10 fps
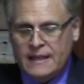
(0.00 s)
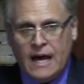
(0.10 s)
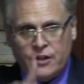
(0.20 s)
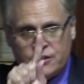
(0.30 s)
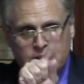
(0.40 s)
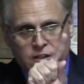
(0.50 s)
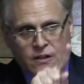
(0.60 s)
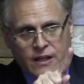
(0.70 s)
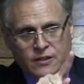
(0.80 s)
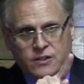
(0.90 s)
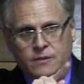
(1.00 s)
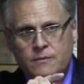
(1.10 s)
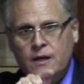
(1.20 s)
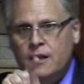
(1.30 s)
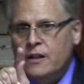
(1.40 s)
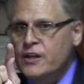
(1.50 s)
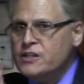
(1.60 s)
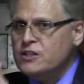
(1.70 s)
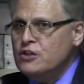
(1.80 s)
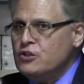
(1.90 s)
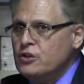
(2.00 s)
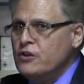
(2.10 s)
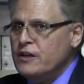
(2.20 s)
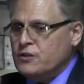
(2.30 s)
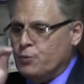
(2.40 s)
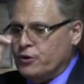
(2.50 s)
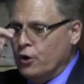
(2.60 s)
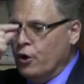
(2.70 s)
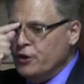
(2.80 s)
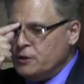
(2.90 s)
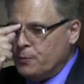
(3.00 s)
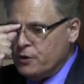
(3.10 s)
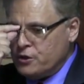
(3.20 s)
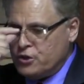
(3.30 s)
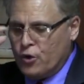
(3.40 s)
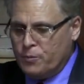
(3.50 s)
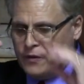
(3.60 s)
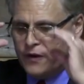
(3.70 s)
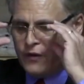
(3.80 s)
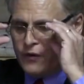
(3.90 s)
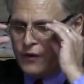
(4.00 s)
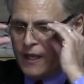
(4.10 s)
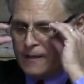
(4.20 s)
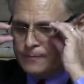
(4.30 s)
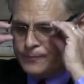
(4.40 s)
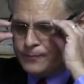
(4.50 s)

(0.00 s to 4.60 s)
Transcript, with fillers: Now, listen to this. Listen to this, what the Holy Spirit showed me the other day.